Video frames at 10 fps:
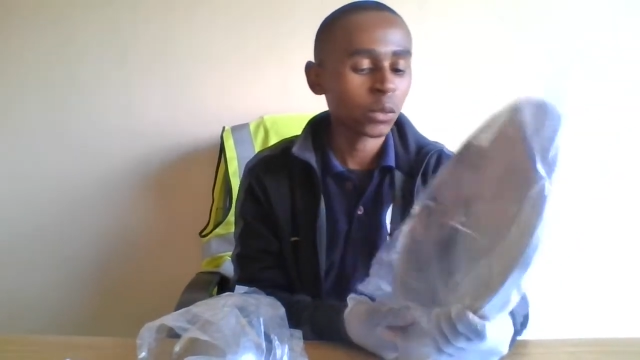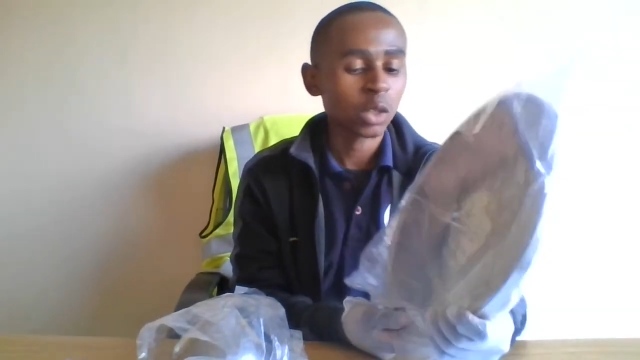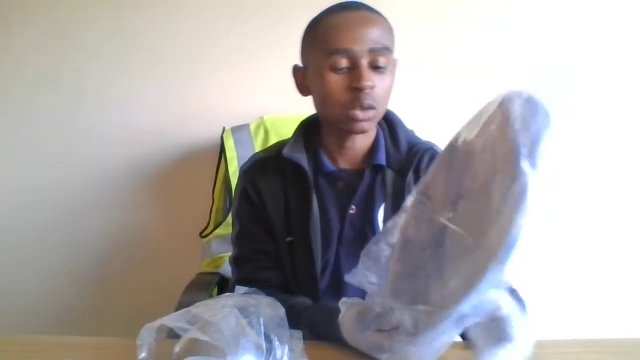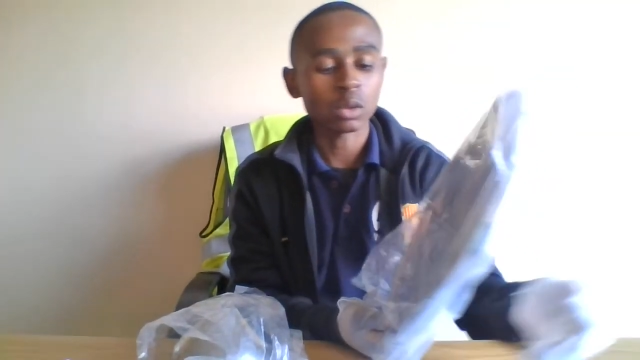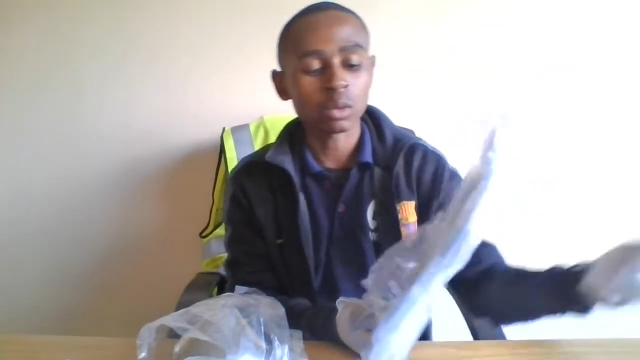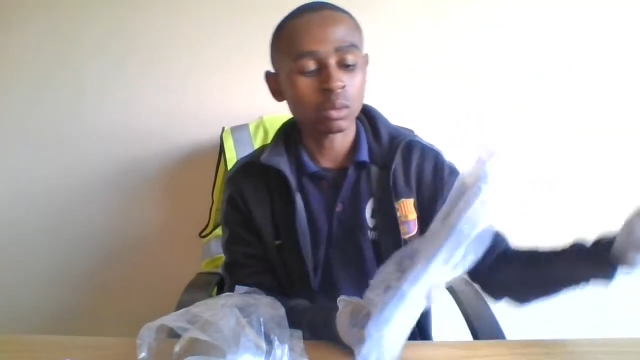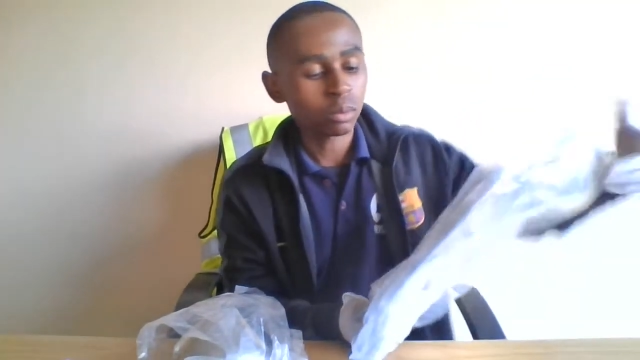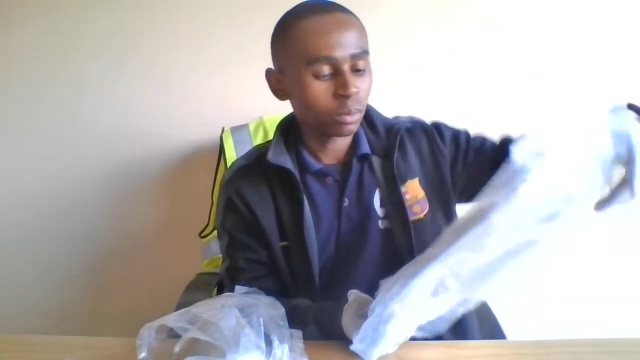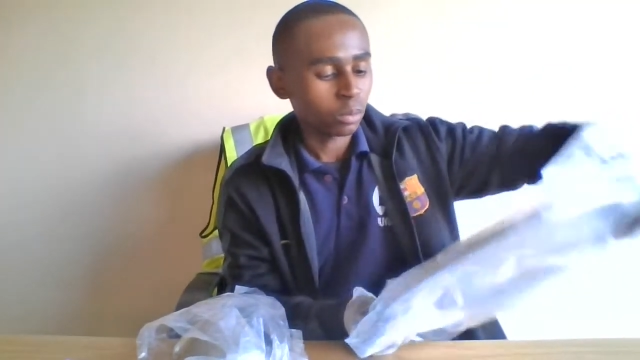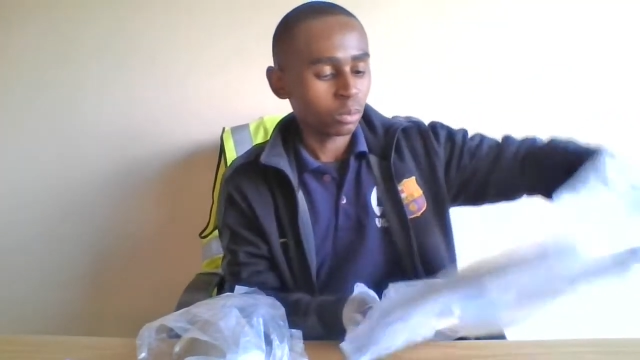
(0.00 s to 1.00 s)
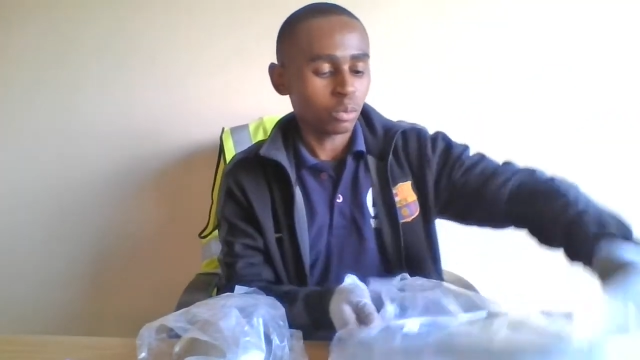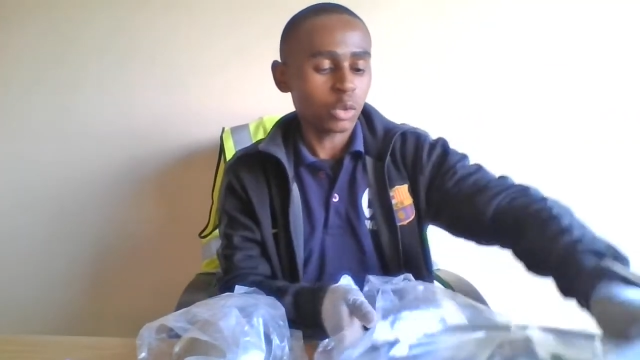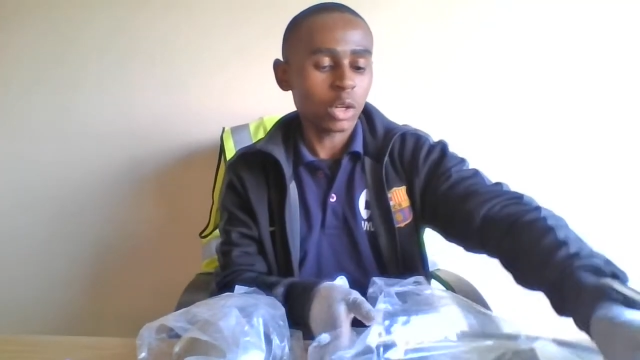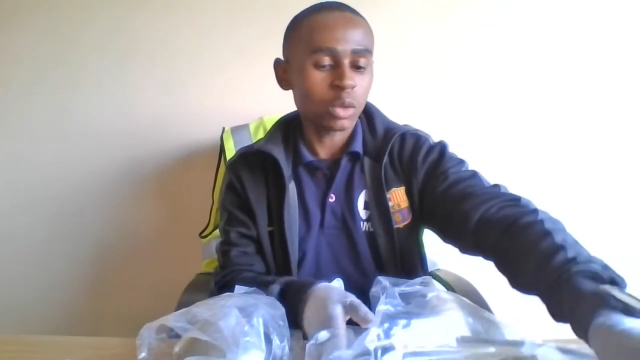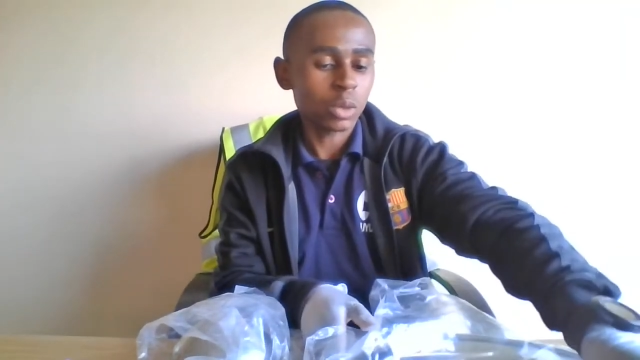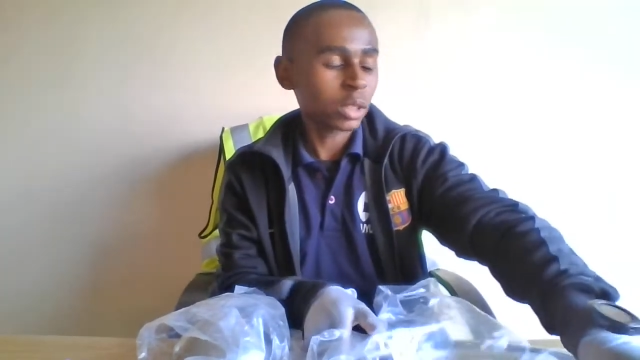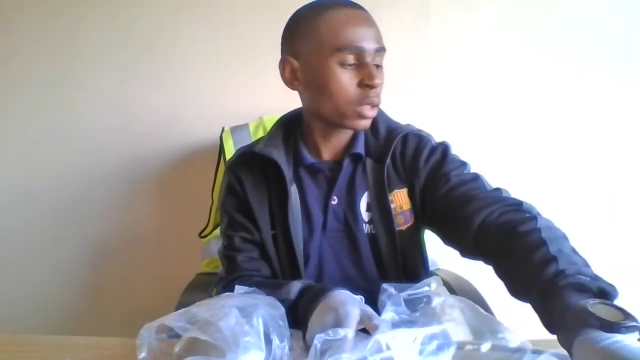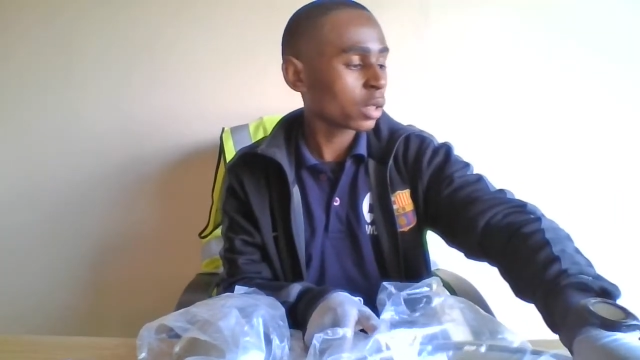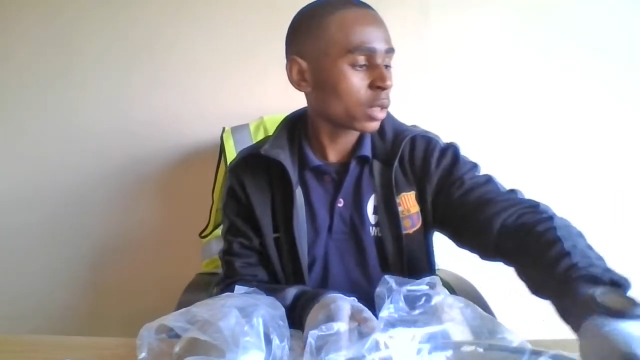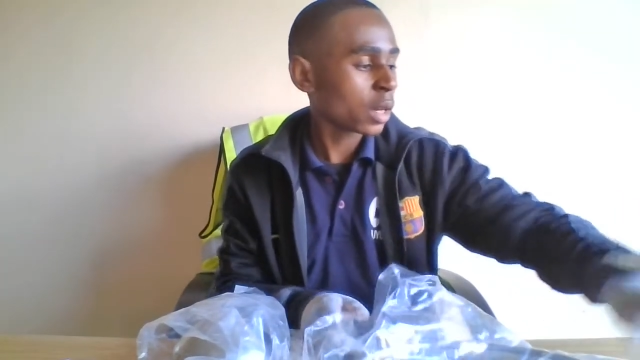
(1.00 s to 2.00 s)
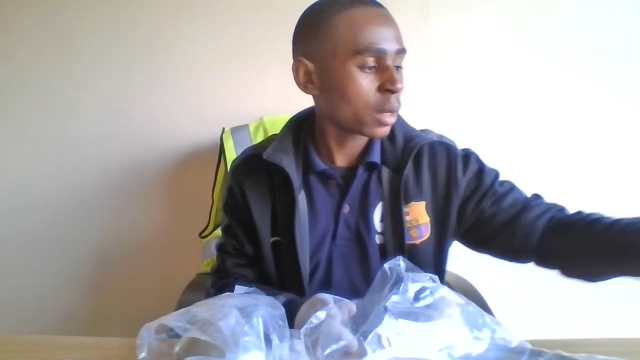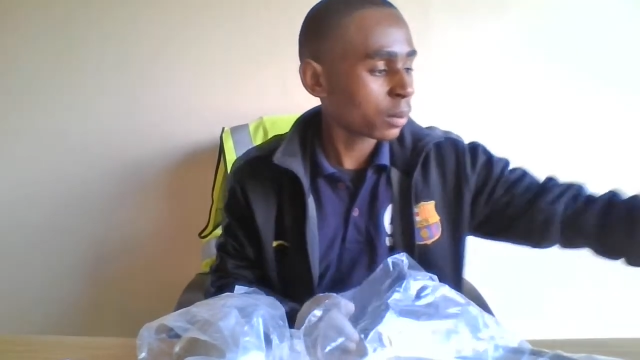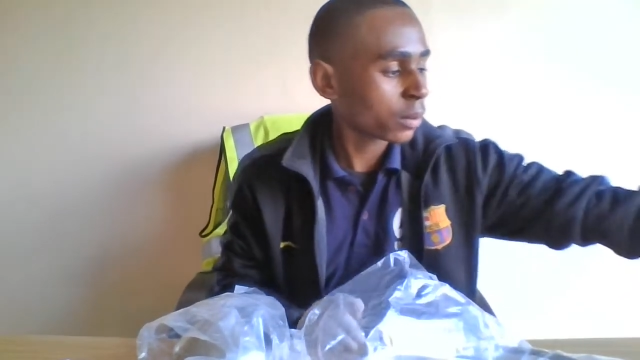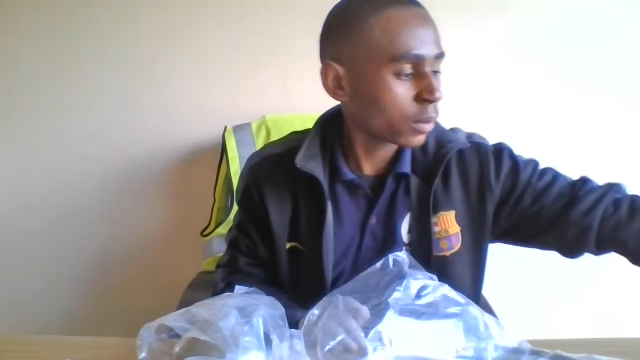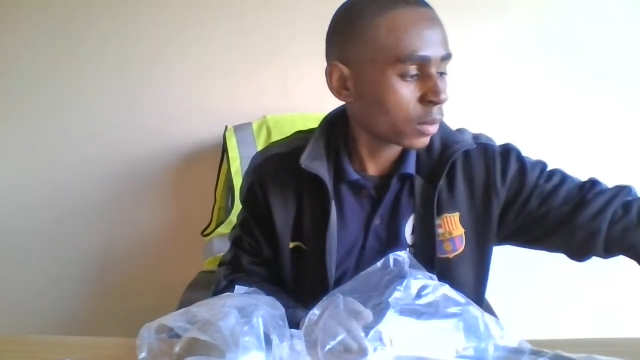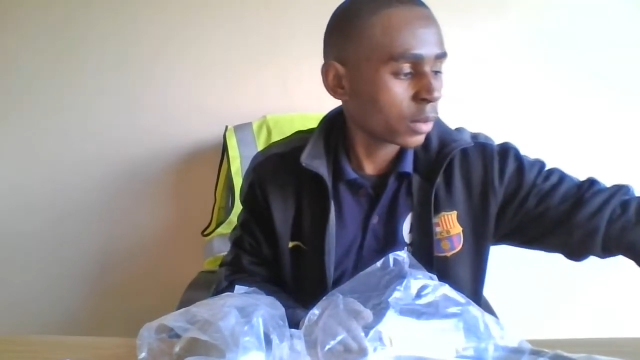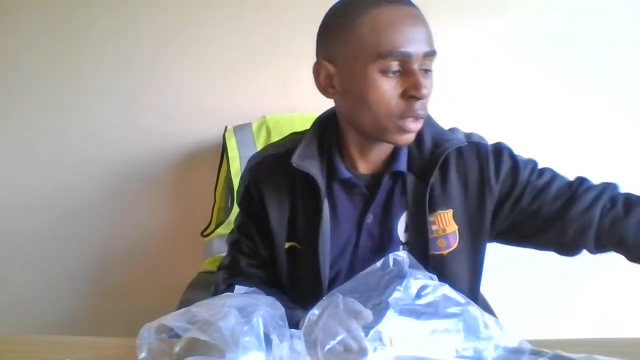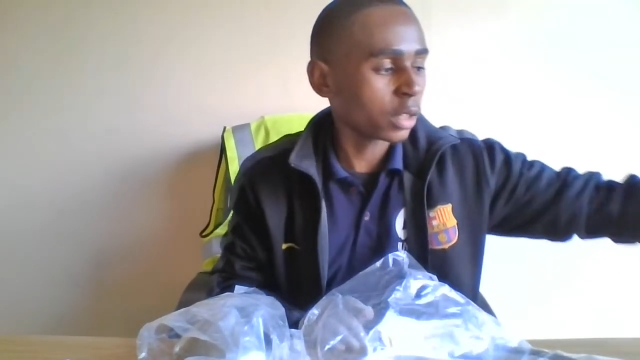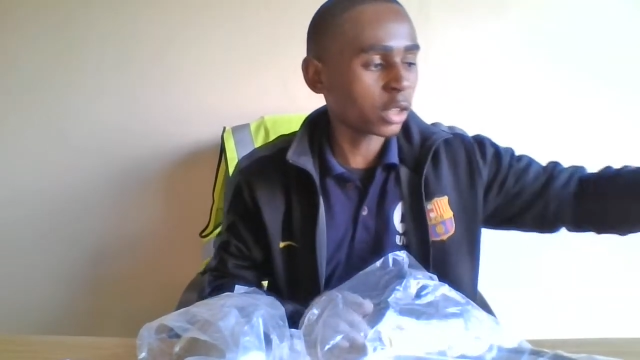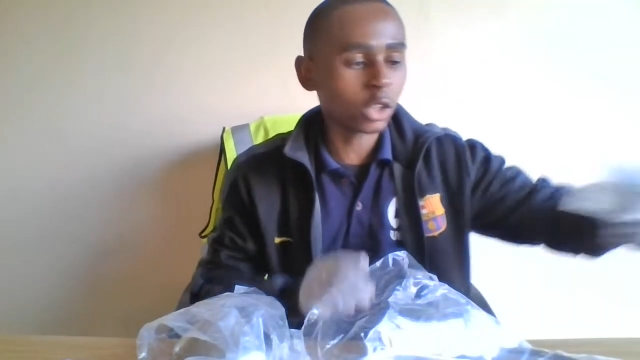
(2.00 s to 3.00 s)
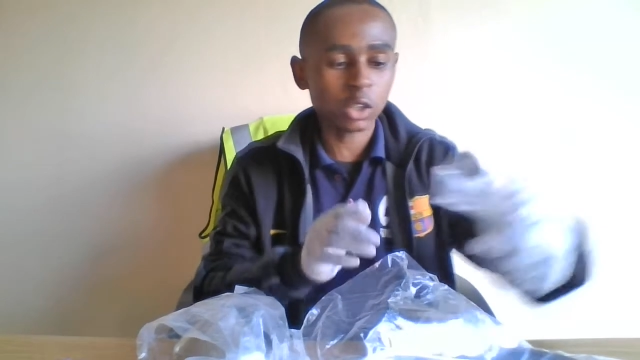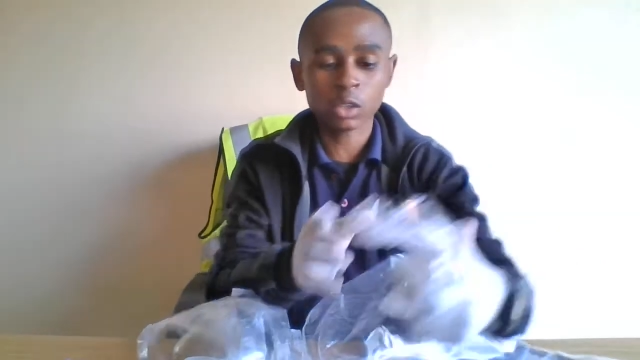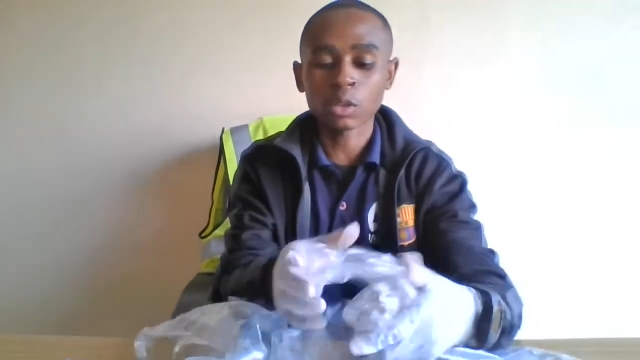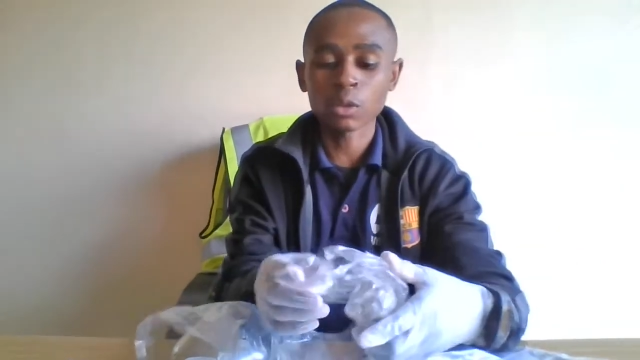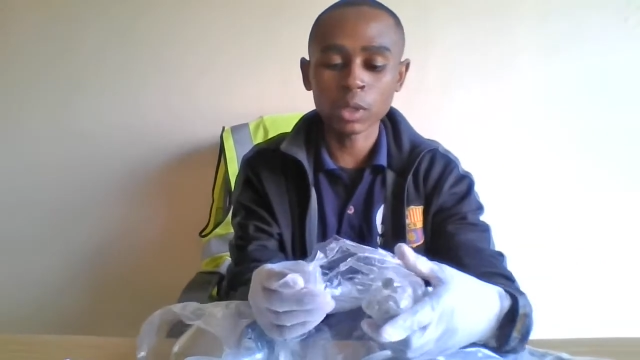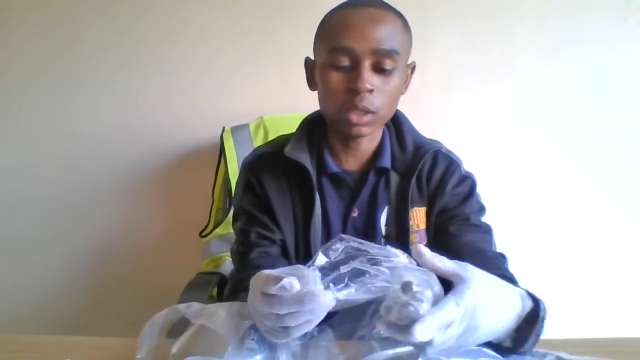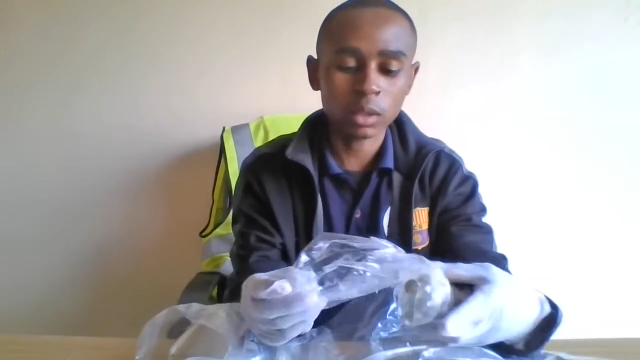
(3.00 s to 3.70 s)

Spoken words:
So, without wasting time, let's just do it